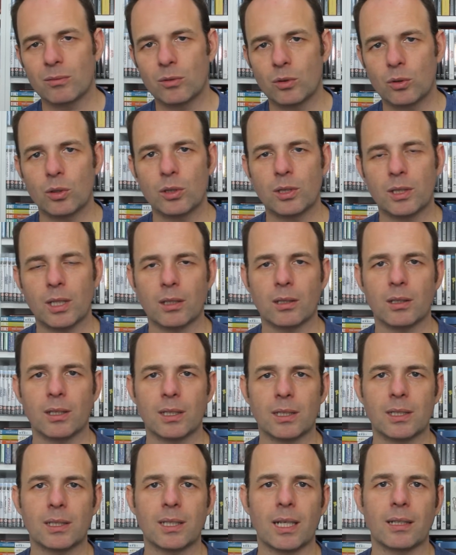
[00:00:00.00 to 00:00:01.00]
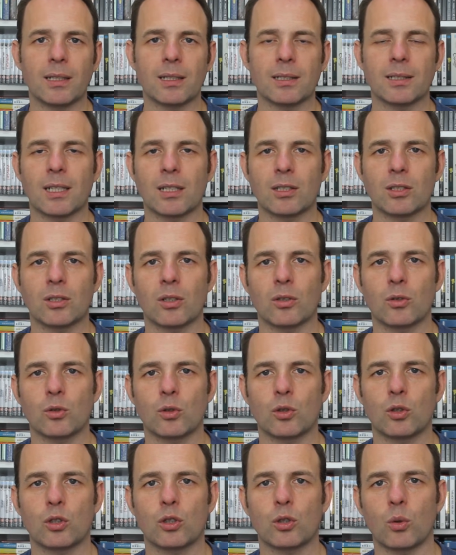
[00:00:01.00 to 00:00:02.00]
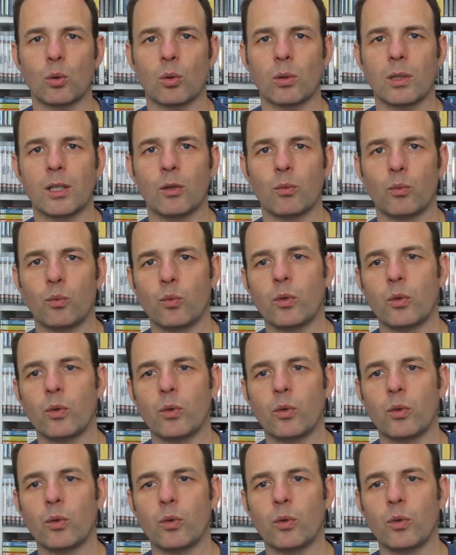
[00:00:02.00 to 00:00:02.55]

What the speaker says: to a certain extent the sister slowly